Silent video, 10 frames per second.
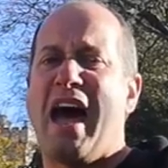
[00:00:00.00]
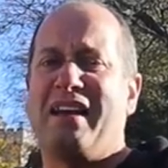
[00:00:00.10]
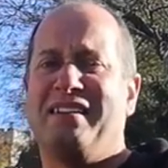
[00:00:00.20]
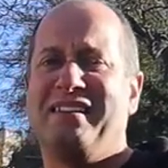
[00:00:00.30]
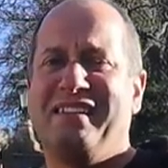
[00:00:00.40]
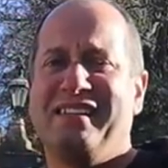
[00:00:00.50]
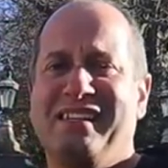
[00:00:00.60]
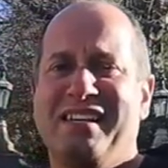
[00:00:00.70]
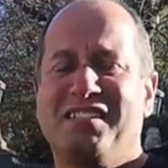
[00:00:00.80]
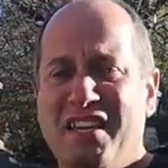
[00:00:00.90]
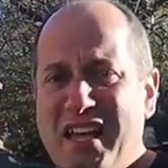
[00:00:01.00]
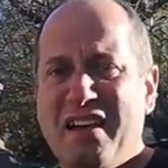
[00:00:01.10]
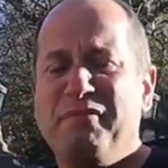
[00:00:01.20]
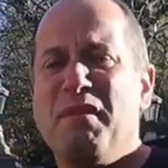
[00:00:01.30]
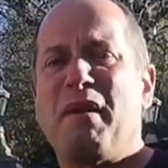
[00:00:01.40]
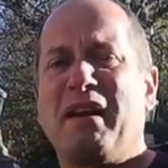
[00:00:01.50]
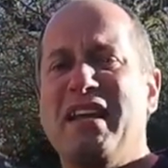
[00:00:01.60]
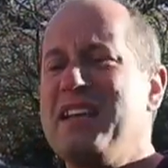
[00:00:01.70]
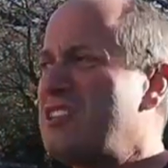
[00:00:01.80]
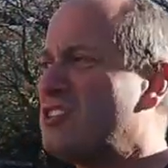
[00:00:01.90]
that. And so he gave him the
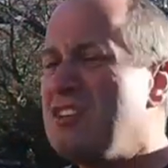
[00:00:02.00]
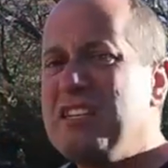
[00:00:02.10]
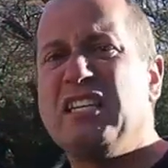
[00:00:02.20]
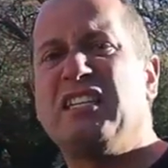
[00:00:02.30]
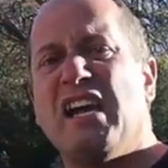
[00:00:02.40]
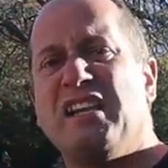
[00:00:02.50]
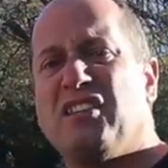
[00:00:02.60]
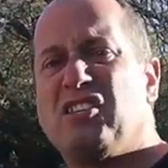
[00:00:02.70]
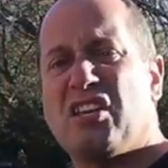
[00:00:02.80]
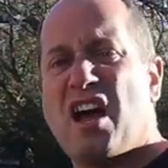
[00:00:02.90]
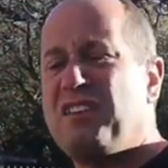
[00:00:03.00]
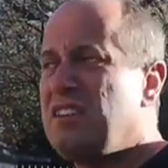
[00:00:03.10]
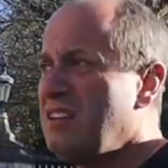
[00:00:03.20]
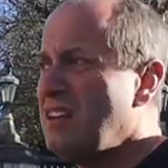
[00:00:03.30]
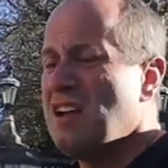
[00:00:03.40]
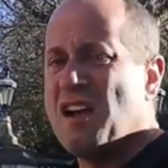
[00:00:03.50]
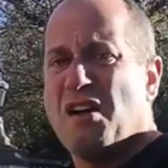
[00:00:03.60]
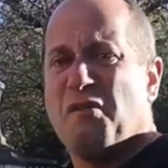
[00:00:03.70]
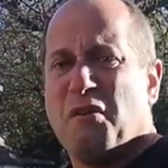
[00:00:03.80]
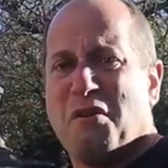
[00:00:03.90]
money, and as soon as he did, the son
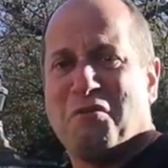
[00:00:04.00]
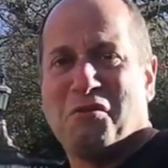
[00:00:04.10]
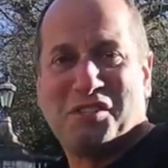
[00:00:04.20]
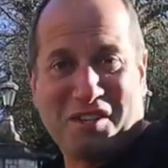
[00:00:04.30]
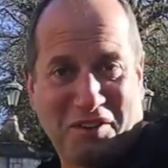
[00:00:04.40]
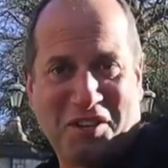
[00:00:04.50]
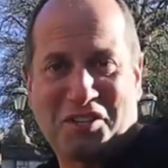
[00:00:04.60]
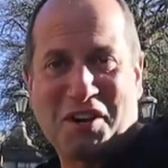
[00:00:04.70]
was on the